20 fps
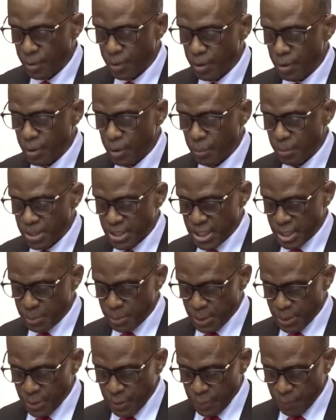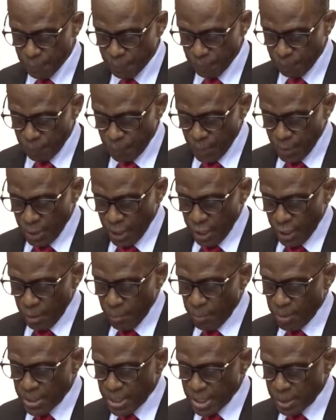Mr. Speaker.
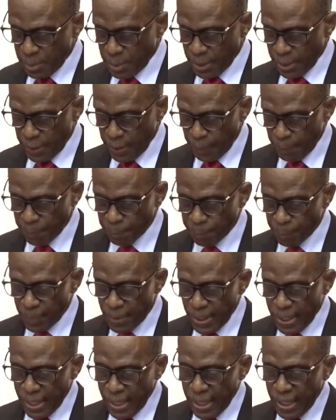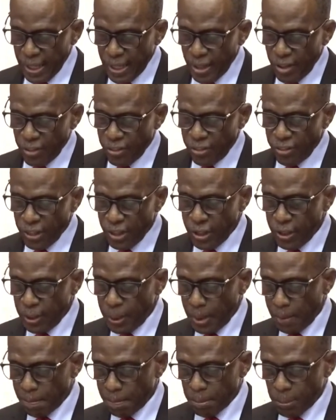Mr. Speaker,
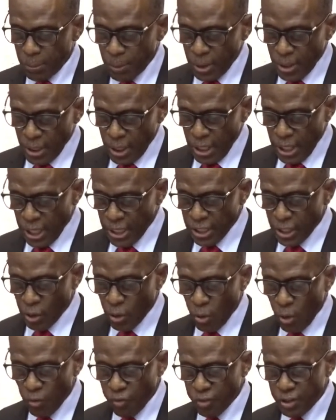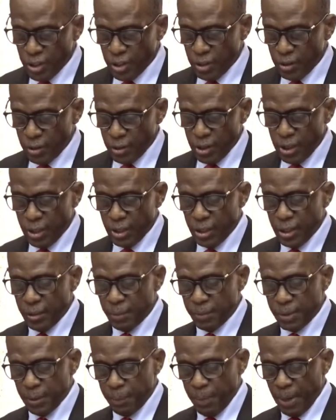in the COVID,
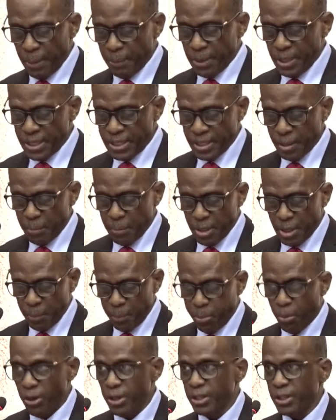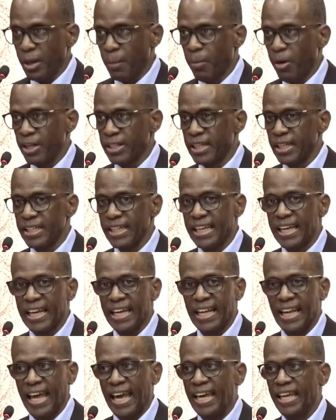the Prime Minister made a point about the
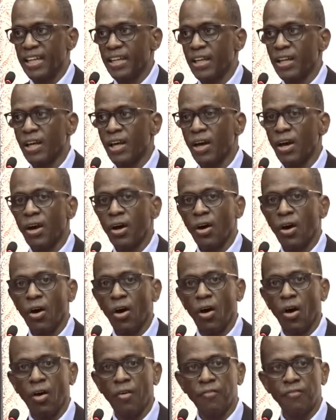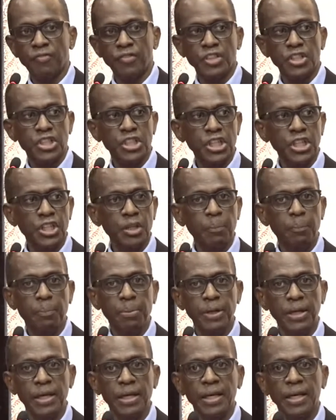decline of
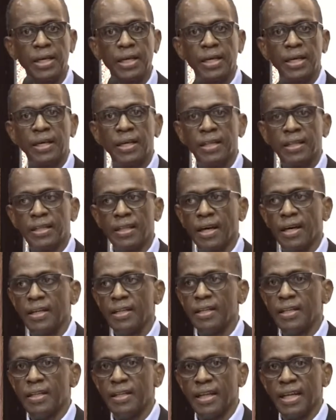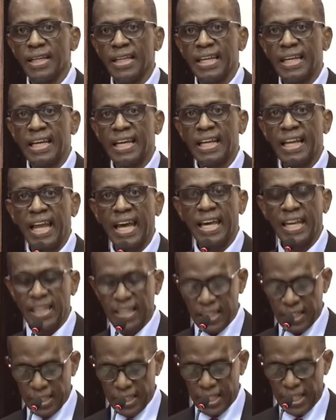GDP, the
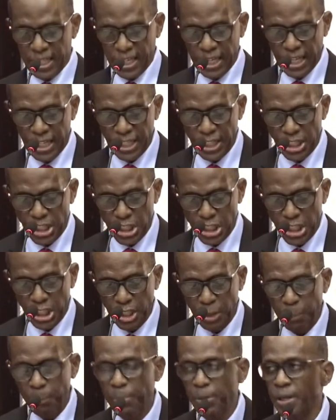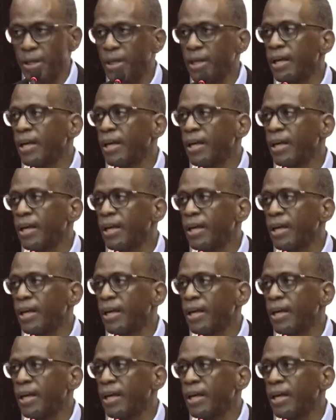decline in GDP